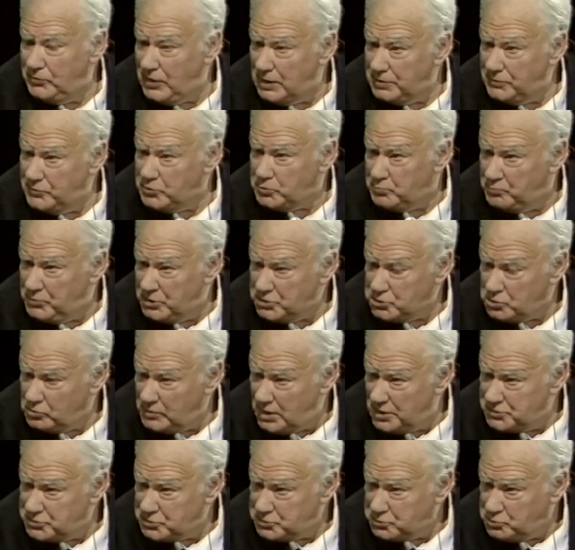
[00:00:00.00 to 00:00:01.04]
fact, if the pressure
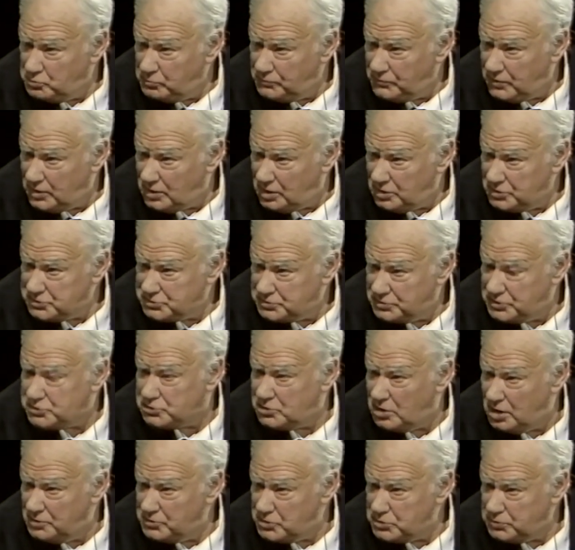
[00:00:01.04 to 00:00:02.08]
rises too fast, the
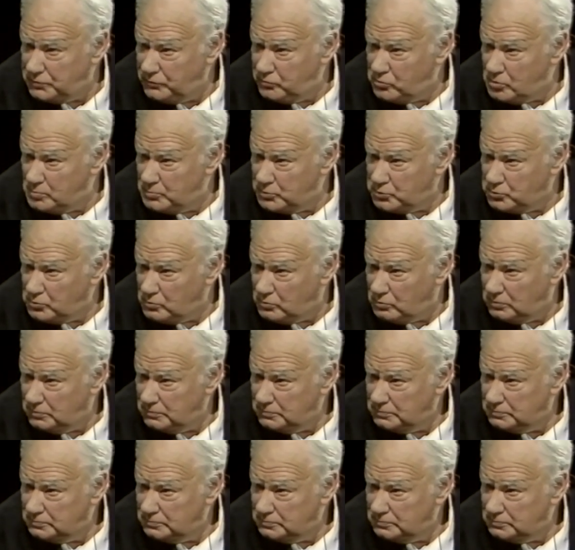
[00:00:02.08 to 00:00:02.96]
star doesn't form at all?